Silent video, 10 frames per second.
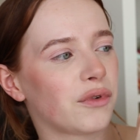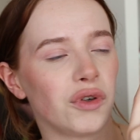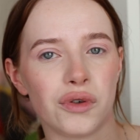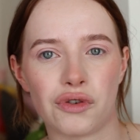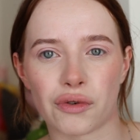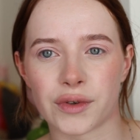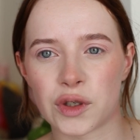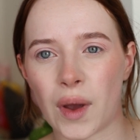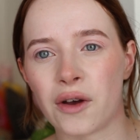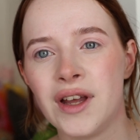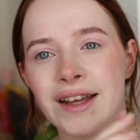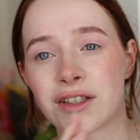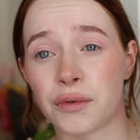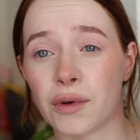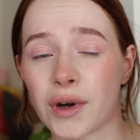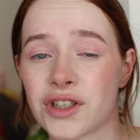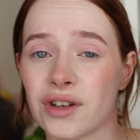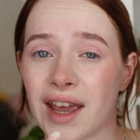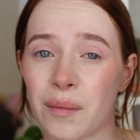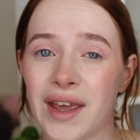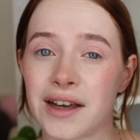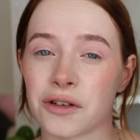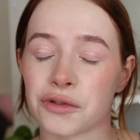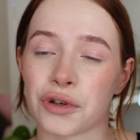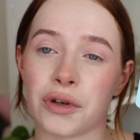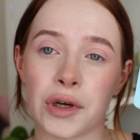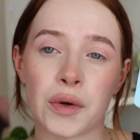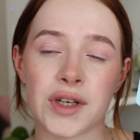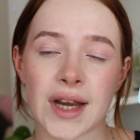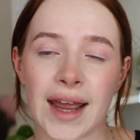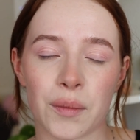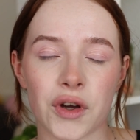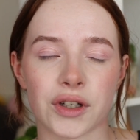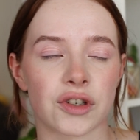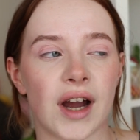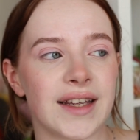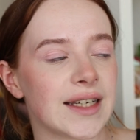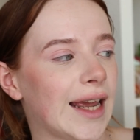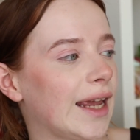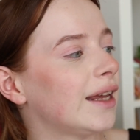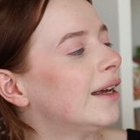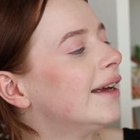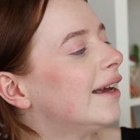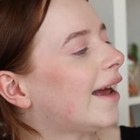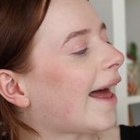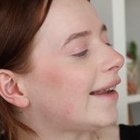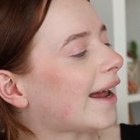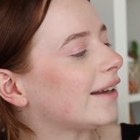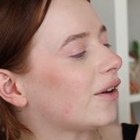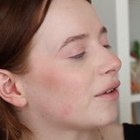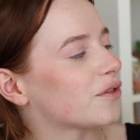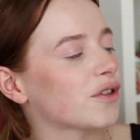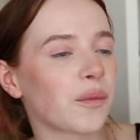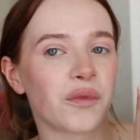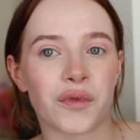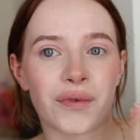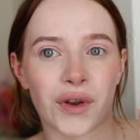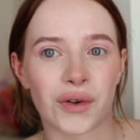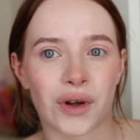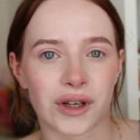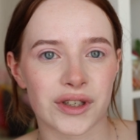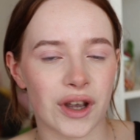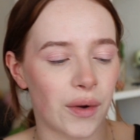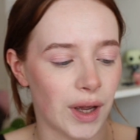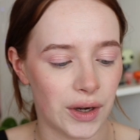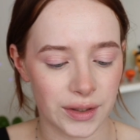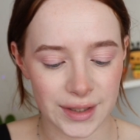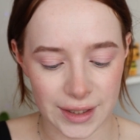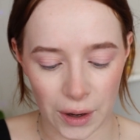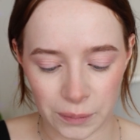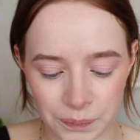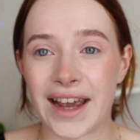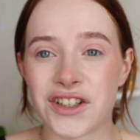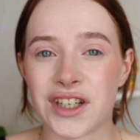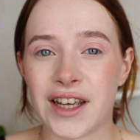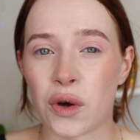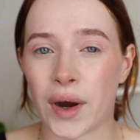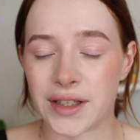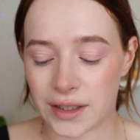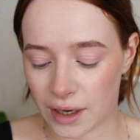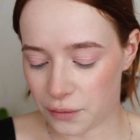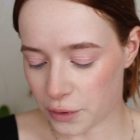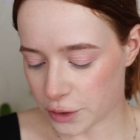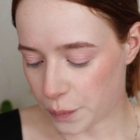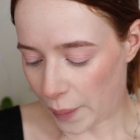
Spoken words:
a neutral as well. So if you want, you can make a neutral look, which I am gonna try today. And then you have some fun colors going on. So actually quite a diverse